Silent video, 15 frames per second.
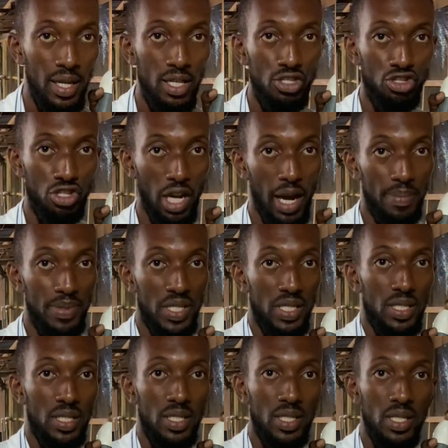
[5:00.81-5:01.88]
trapped
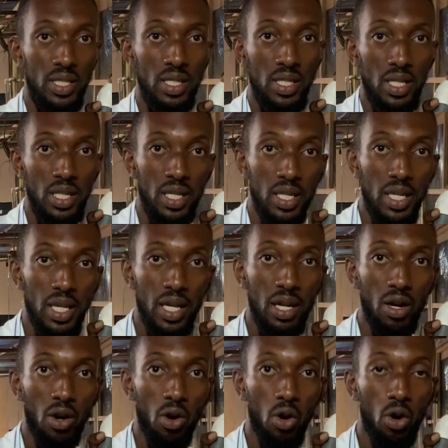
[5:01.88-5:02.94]

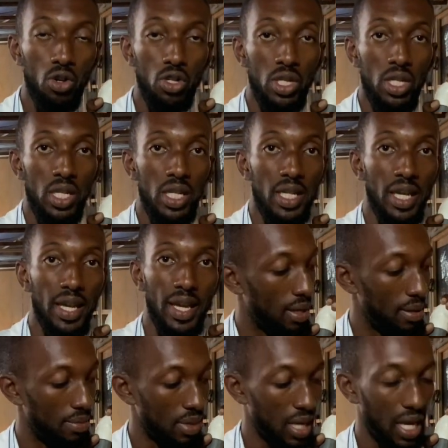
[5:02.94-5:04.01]
on the
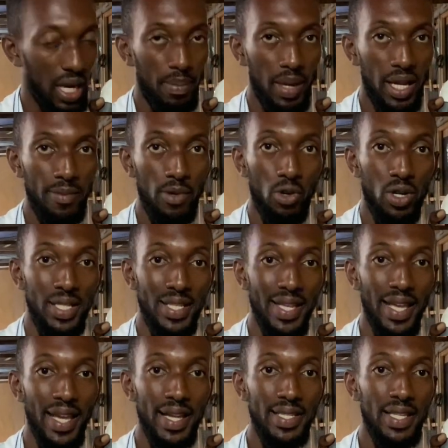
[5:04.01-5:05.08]
kakaban because the
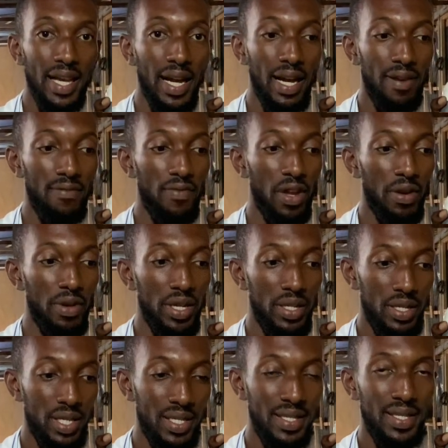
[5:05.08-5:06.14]
eggs are very
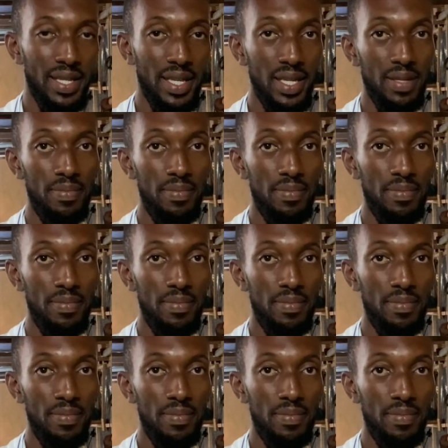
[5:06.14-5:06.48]
sticky.